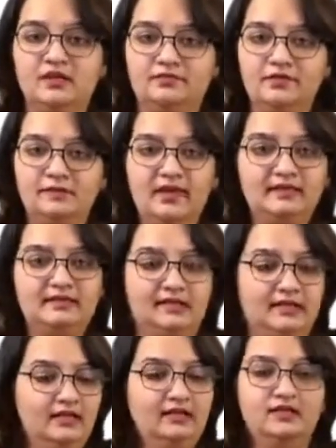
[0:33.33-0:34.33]
we might
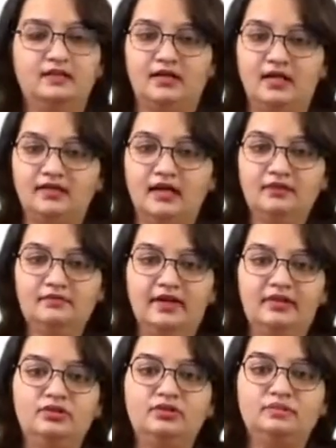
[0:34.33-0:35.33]
say Radha
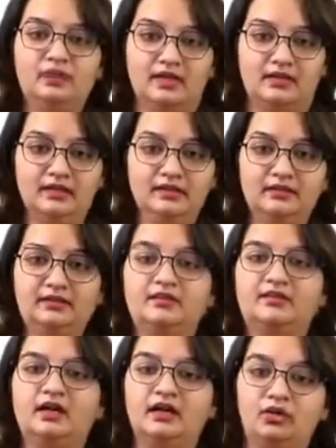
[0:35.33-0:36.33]
went to the market
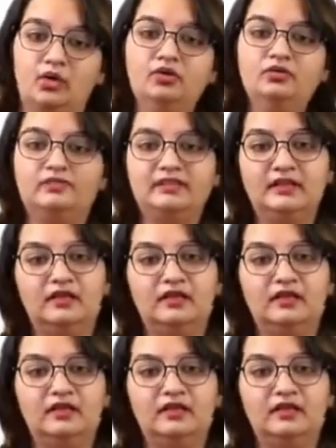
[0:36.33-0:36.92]
along with